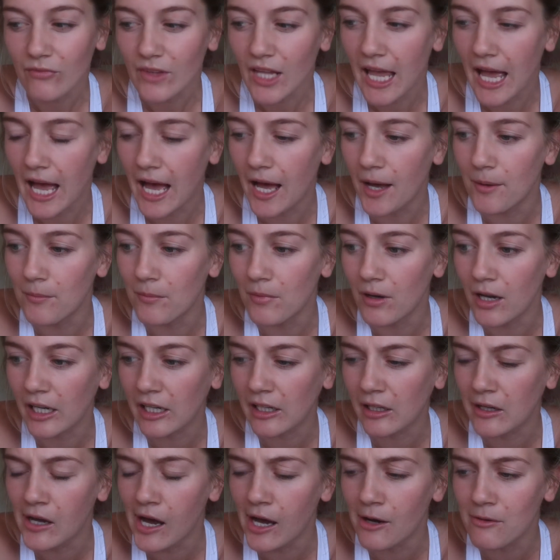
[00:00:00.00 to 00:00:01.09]
I
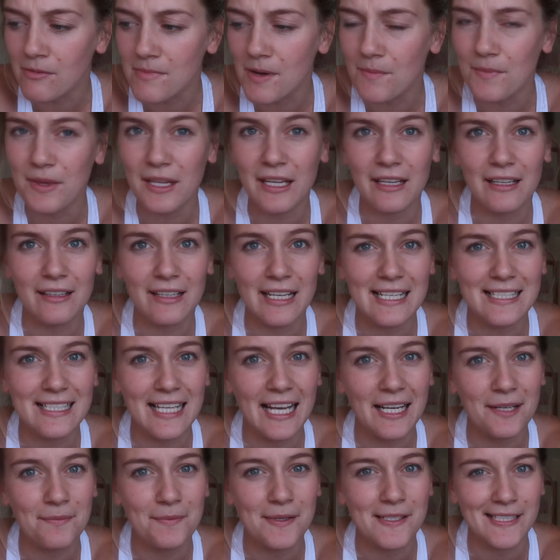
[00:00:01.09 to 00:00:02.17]
can't remember the
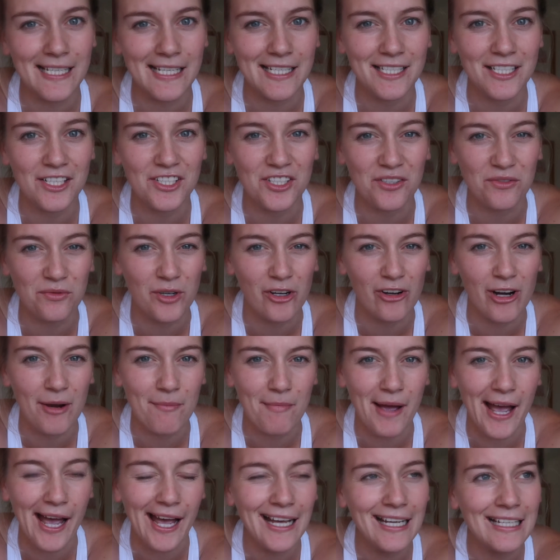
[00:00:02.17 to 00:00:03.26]
exact percentage of where
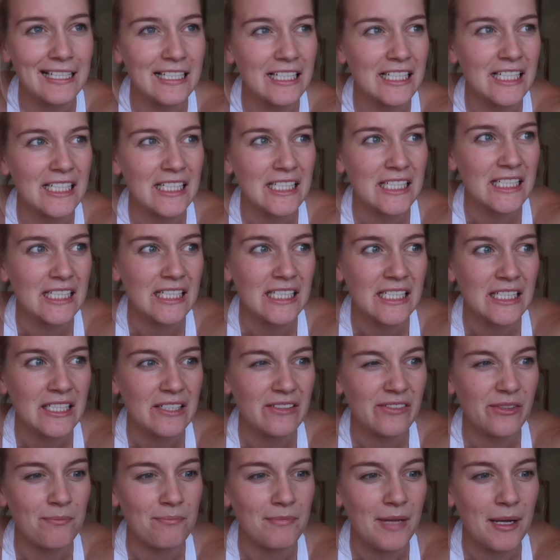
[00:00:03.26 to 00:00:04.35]
I'm at.
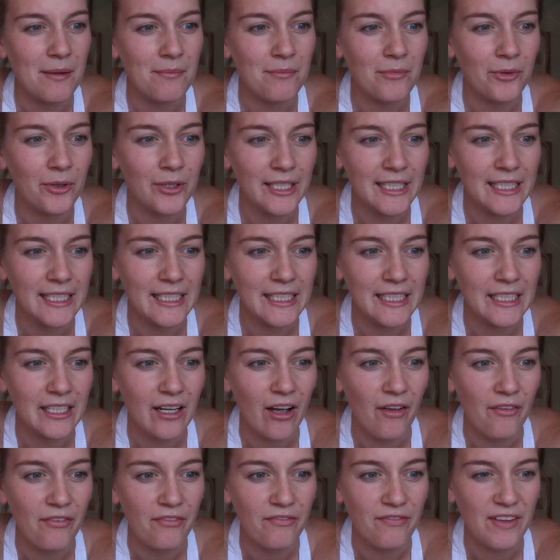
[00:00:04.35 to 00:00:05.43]
From memory,
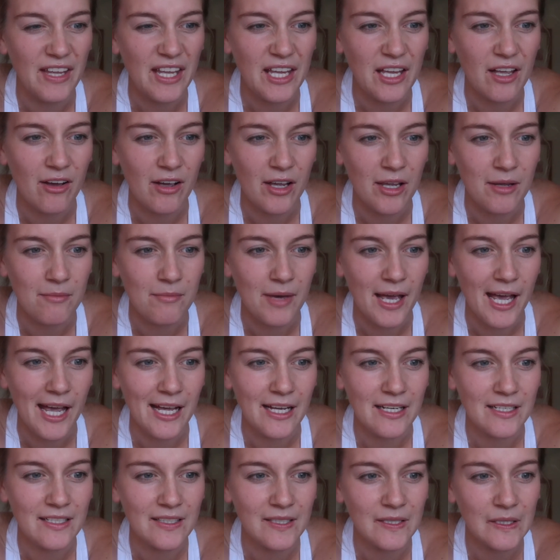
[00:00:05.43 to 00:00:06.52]
I think I am
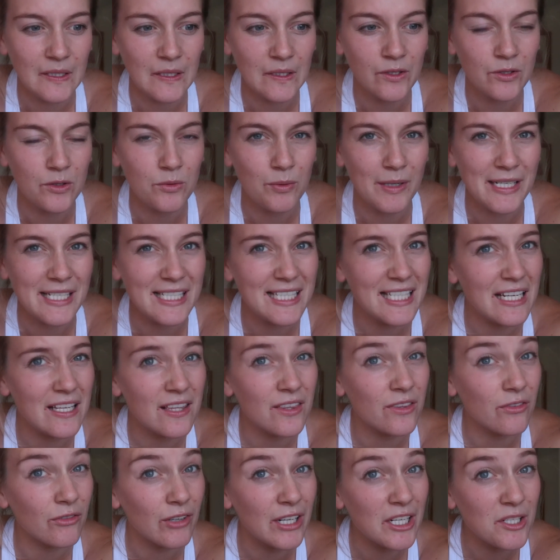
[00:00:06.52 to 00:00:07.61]
at
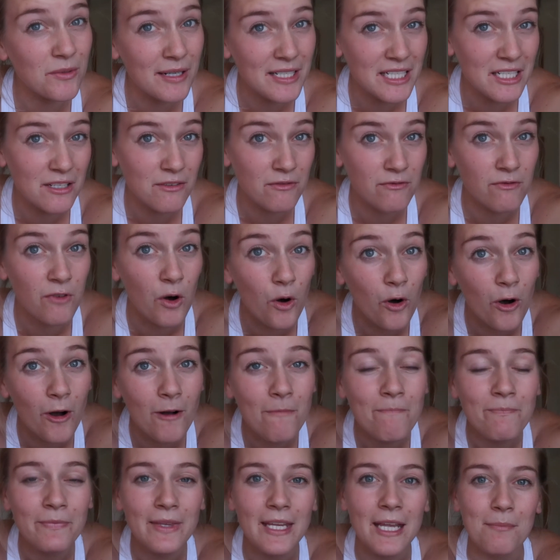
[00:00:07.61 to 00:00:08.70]

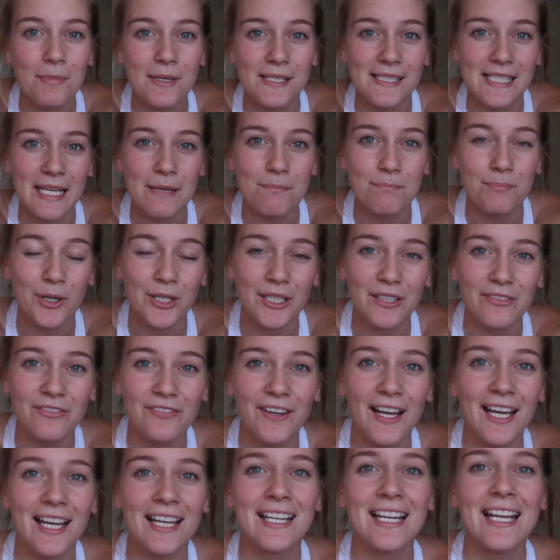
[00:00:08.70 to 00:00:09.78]
23-24% body
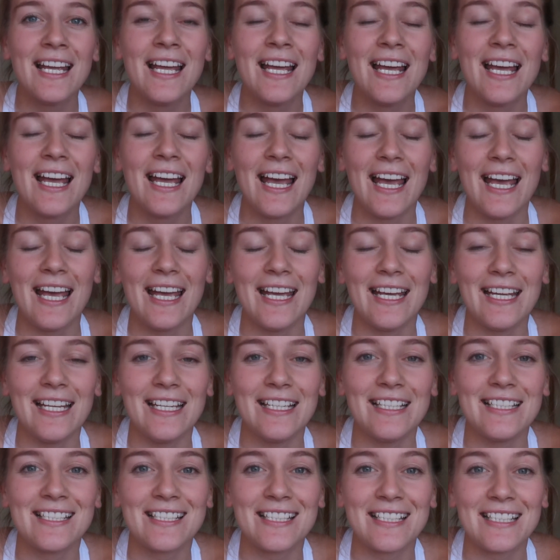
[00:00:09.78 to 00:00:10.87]
fat.
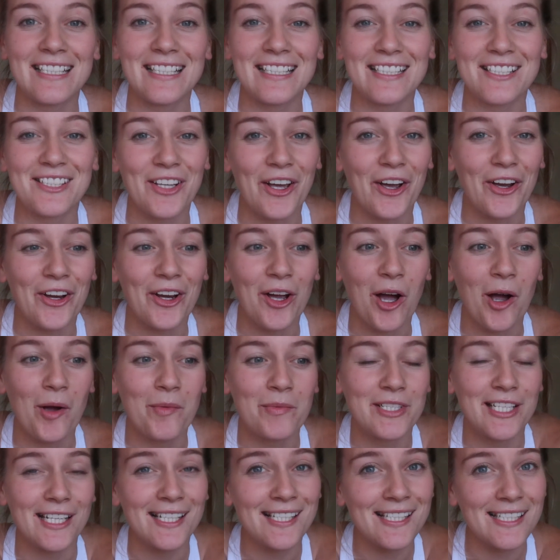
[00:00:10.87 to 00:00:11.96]
And so
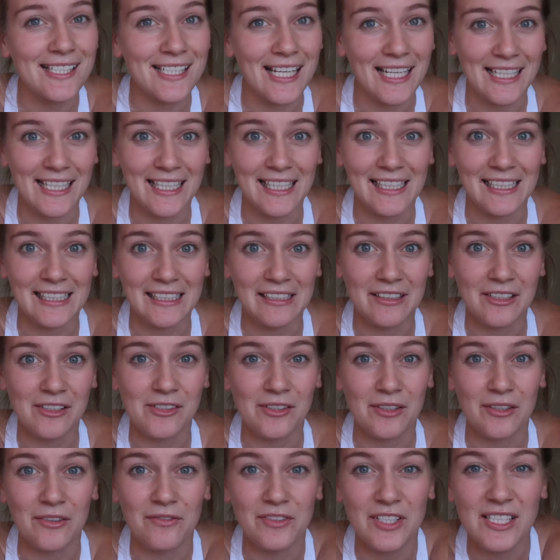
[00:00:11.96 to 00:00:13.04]
I'm just seeing,
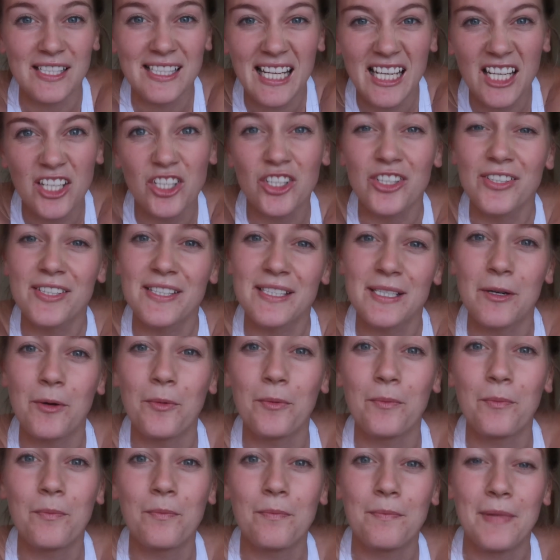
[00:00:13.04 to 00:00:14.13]
sort of just getting used
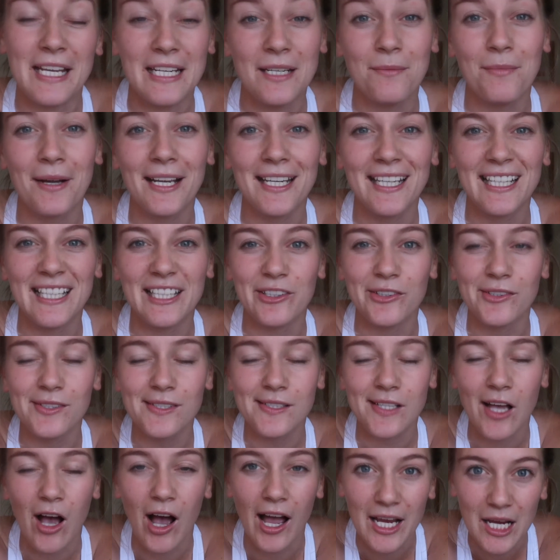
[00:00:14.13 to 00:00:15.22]
to being in my
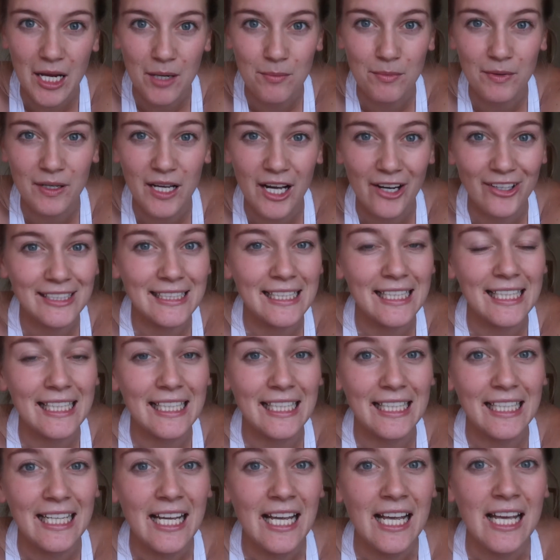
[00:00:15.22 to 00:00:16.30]
heels. I am
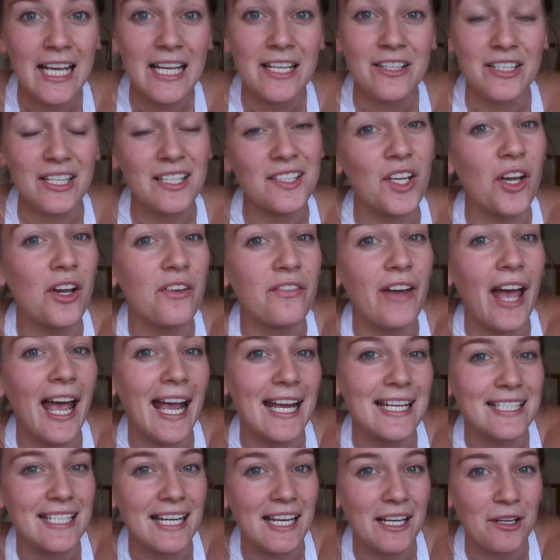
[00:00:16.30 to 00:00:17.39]
currently just over
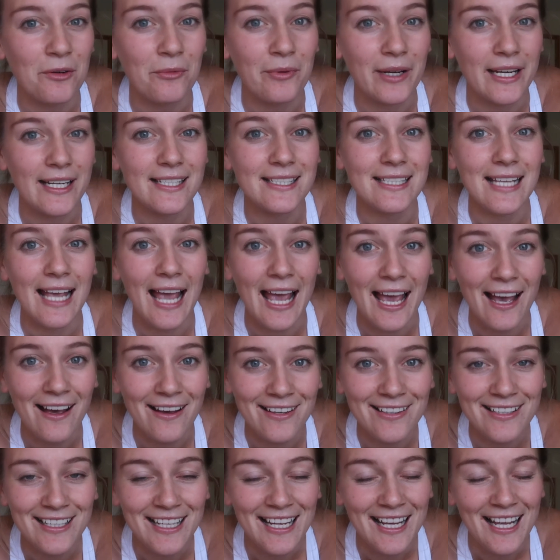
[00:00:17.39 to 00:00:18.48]
18 weeks
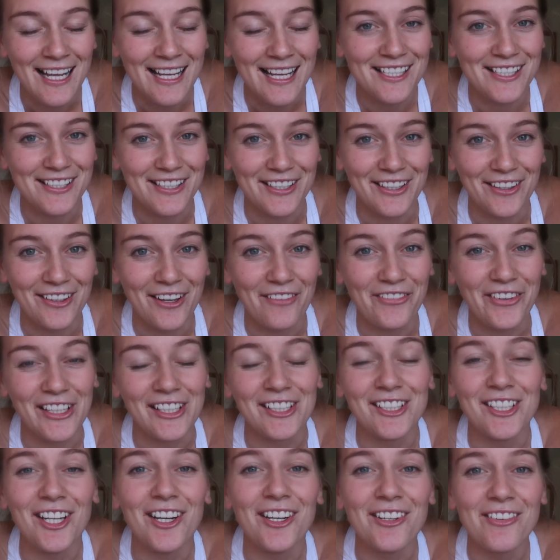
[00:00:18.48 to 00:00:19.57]
out, so I've got a
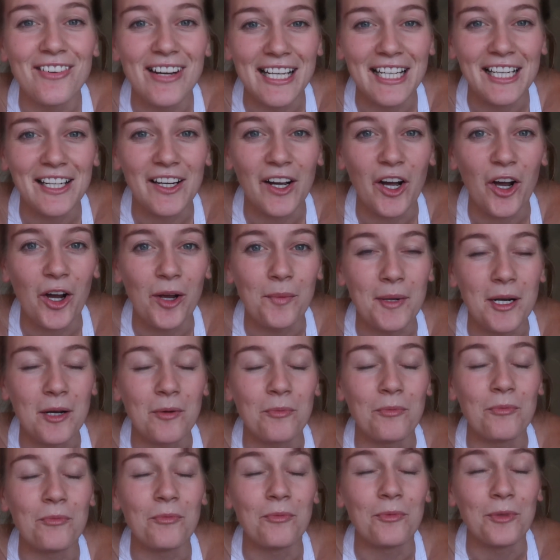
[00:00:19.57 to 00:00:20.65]
long way to go, but
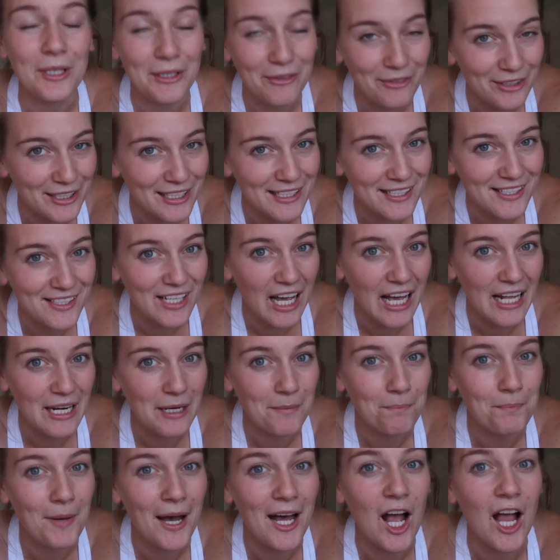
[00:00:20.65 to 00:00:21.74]
I'm really, really
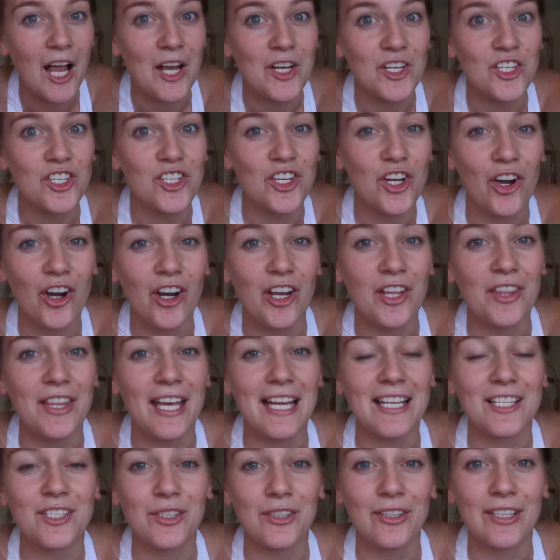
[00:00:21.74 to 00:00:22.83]
excited. But I know
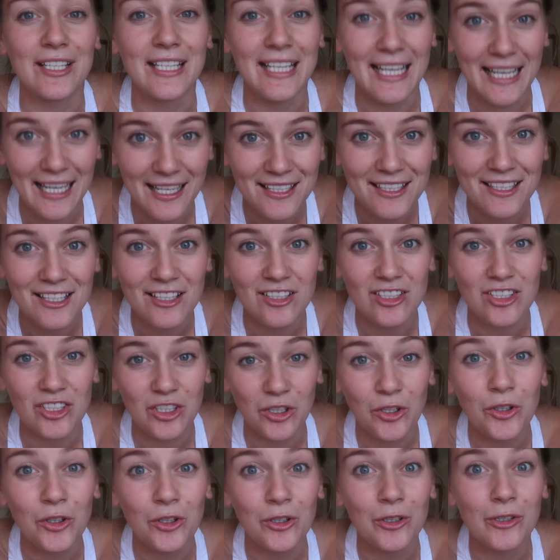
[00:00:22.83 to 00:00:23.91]
that to get
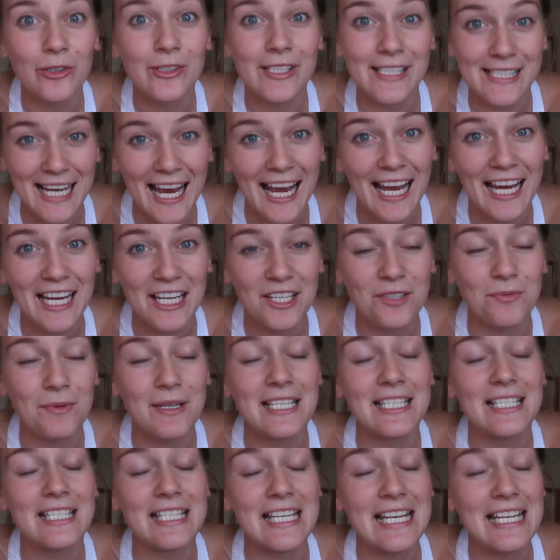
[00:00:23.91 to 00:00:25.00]
to stage,
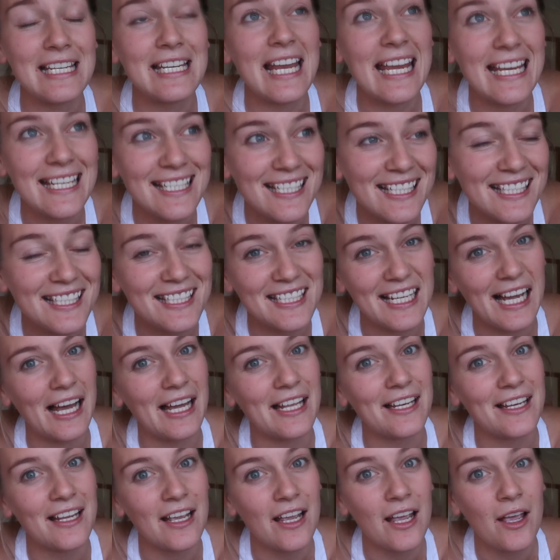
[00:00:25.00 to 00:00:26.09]
you need to
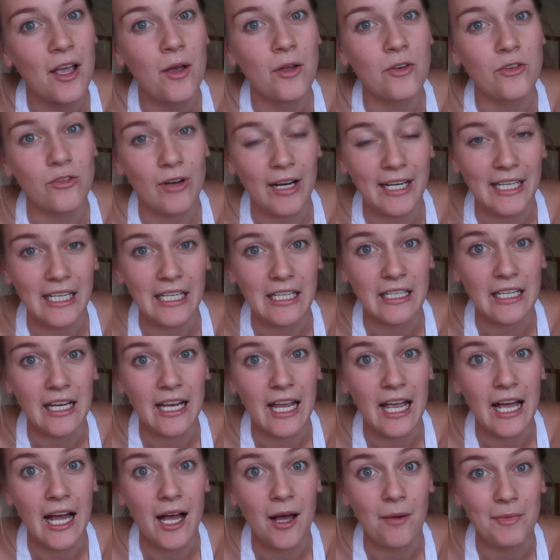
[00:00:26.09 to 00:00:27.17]
start training
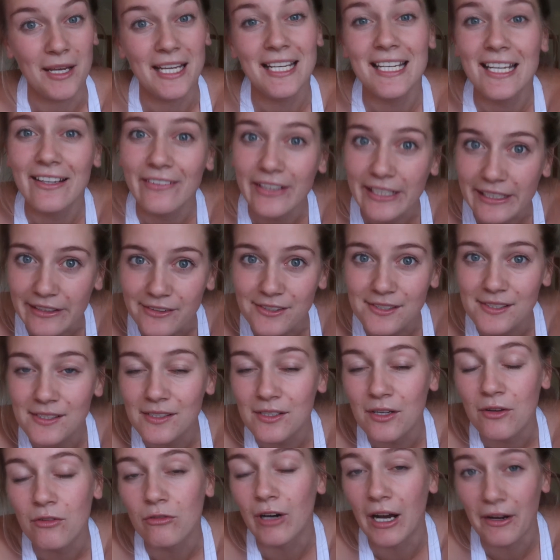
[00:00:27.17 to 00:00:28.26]
in your
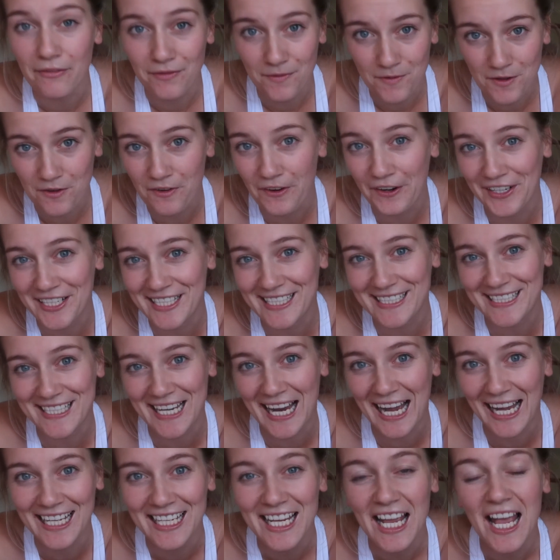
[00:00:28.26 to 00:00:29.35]
heels right from the very
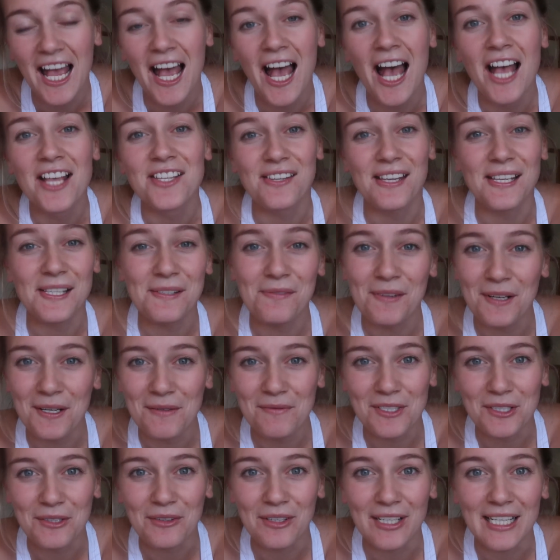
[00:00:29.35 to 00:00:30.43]
start. So that's what
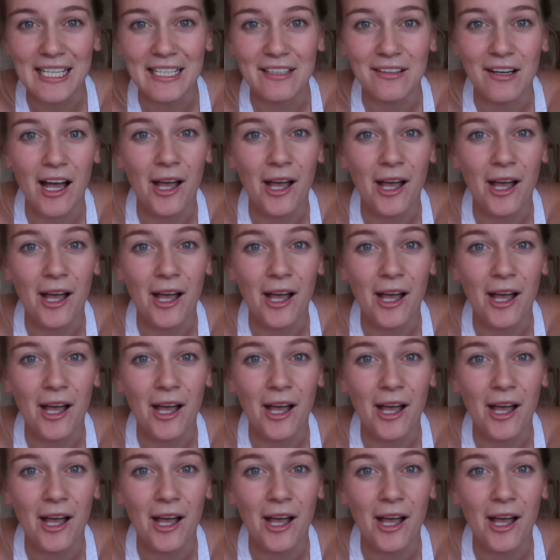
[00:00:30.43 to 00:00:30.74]
I'm doing.